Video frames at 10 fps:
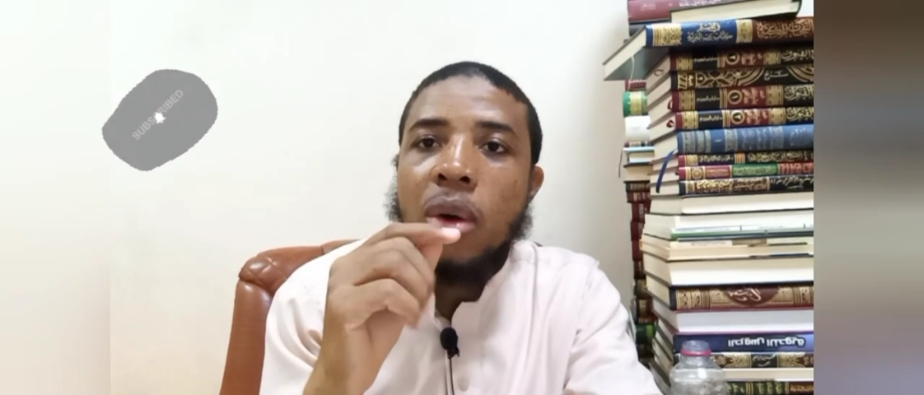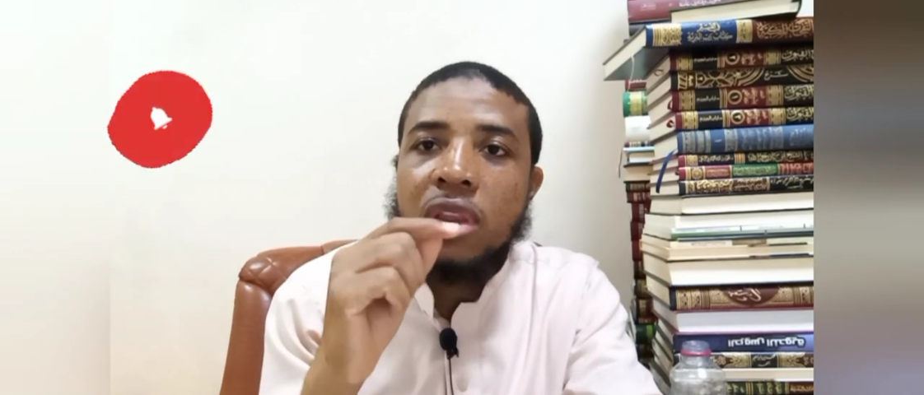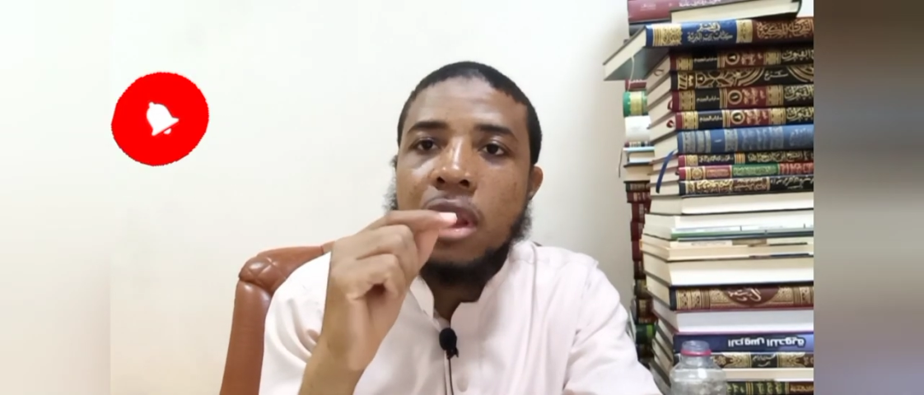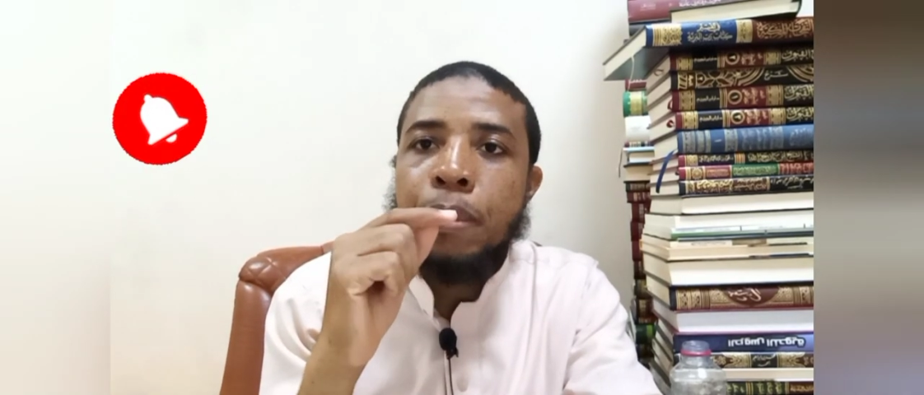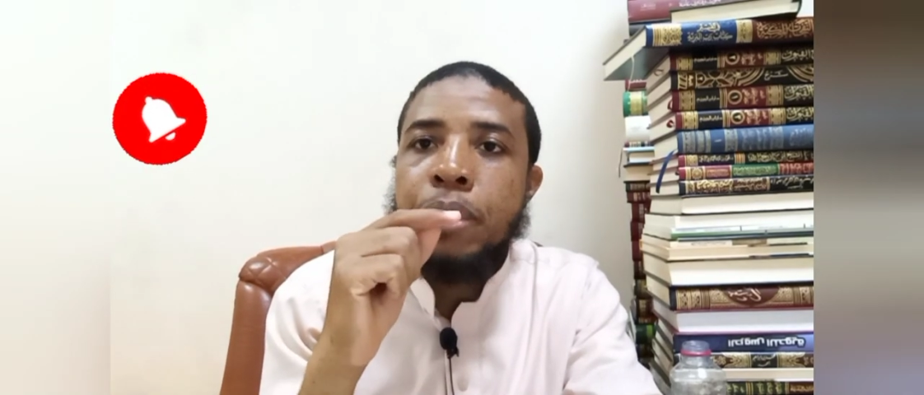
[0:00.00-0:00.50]

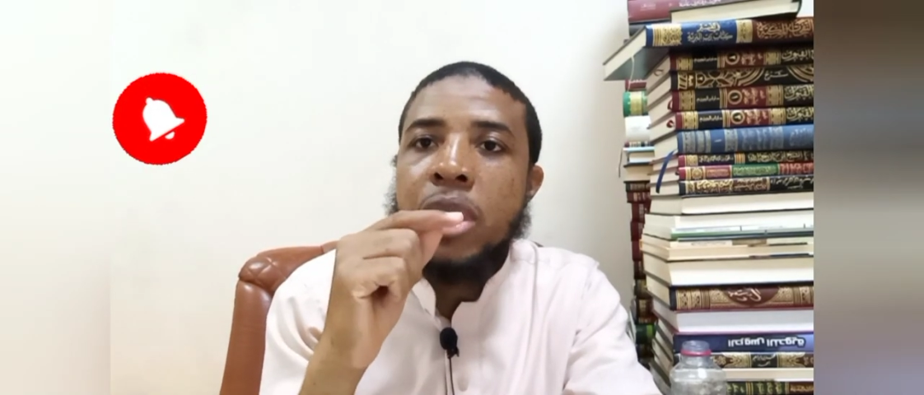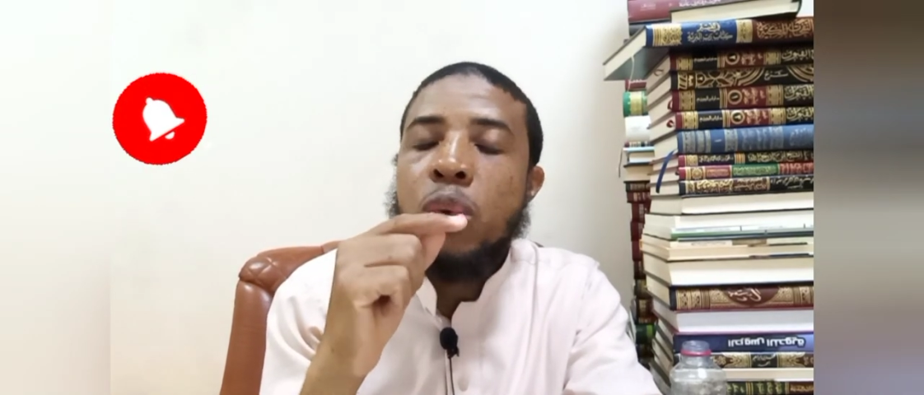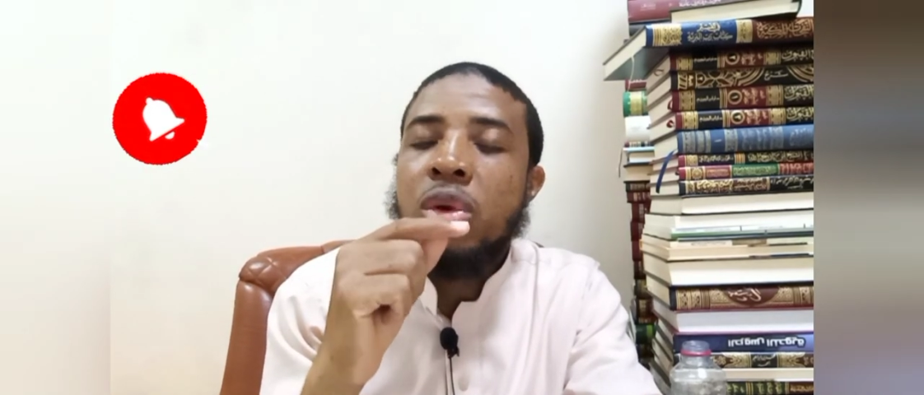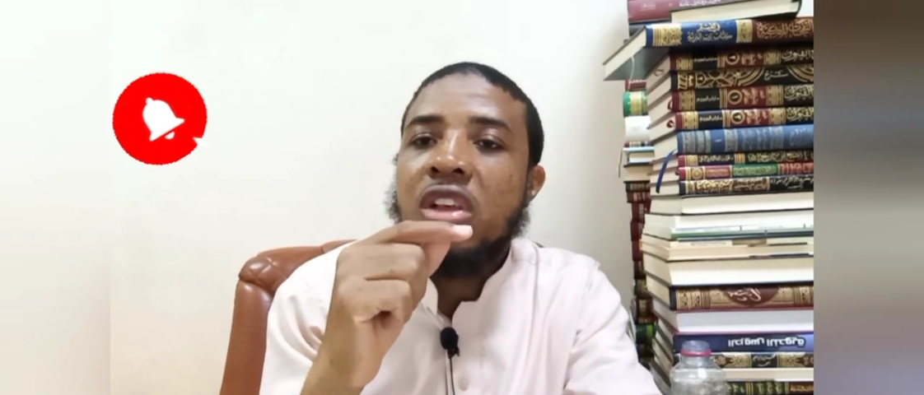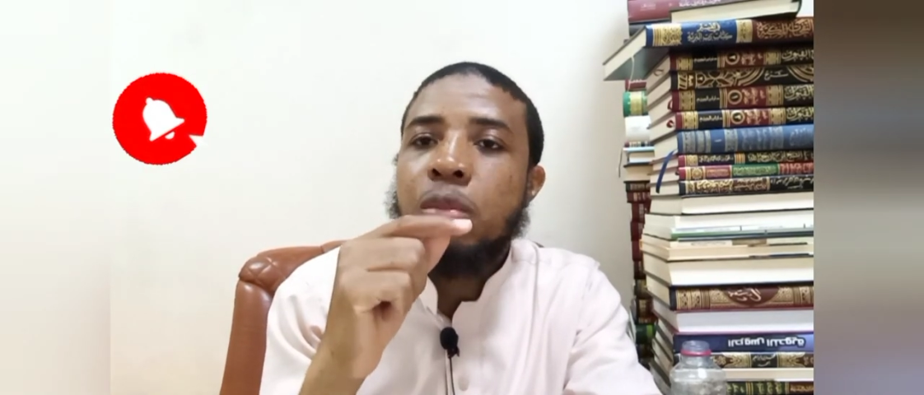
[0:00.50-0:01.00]
out the
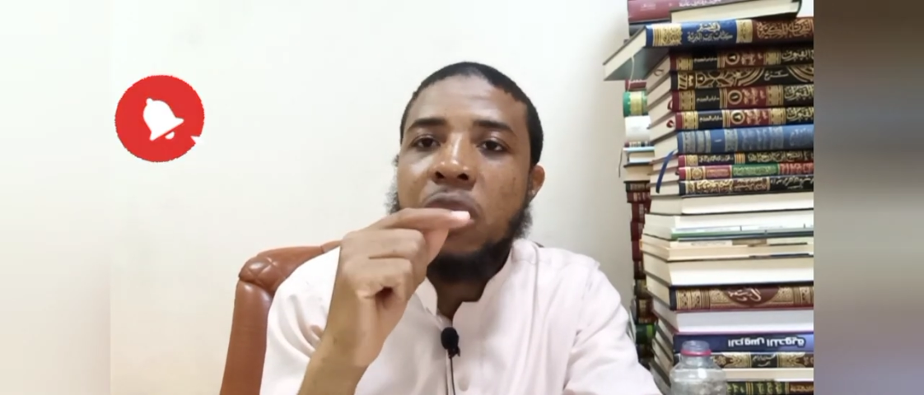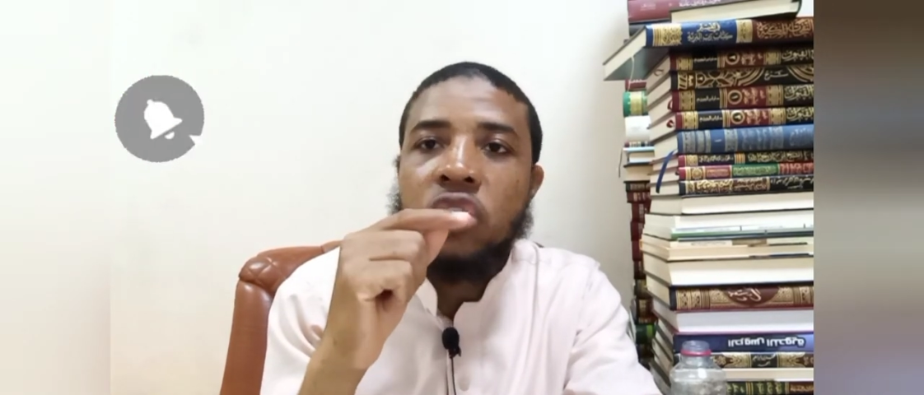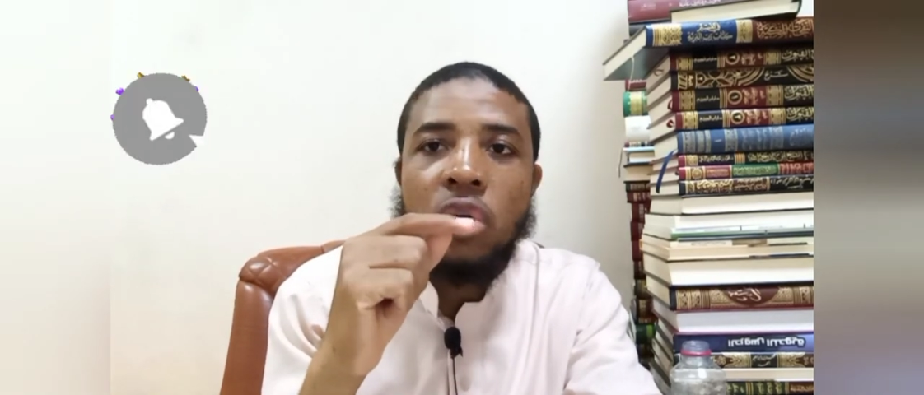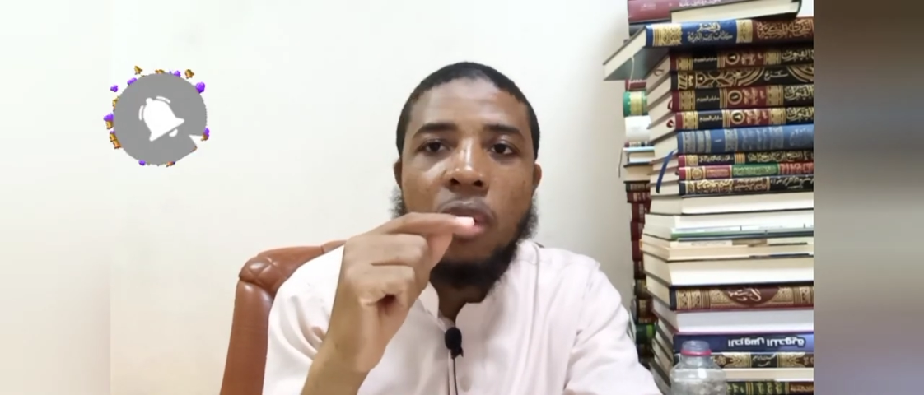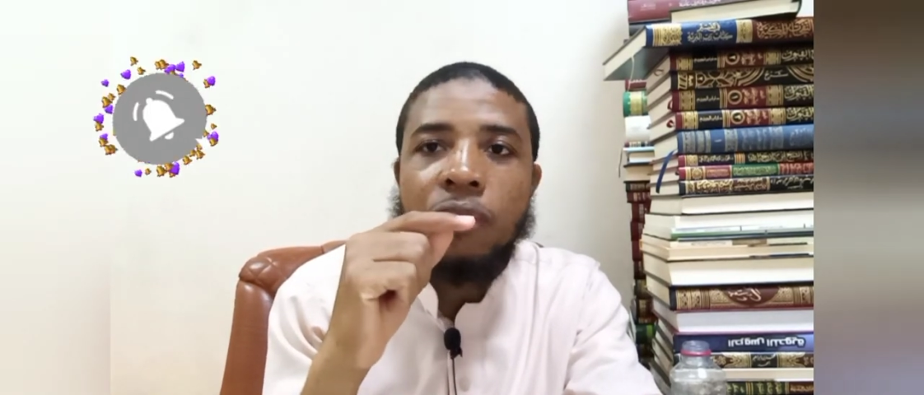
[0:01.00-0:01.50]
purest
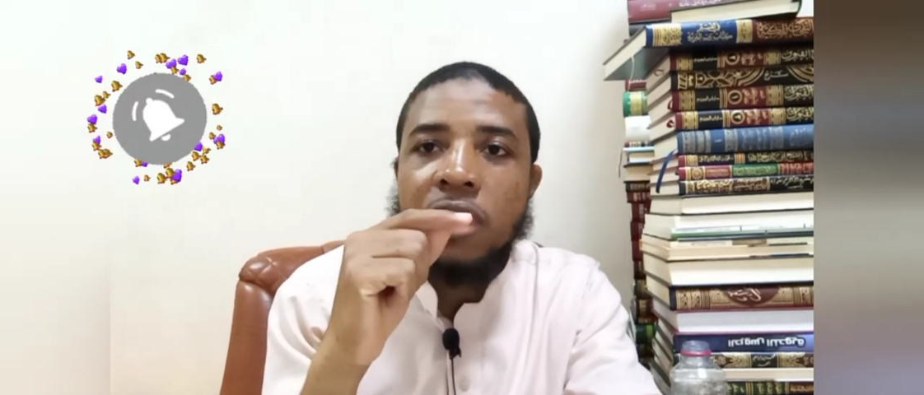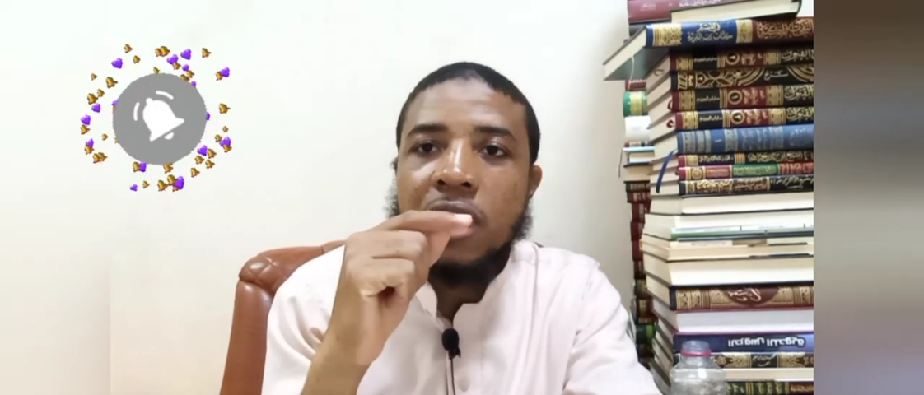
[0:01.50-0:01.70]
picture of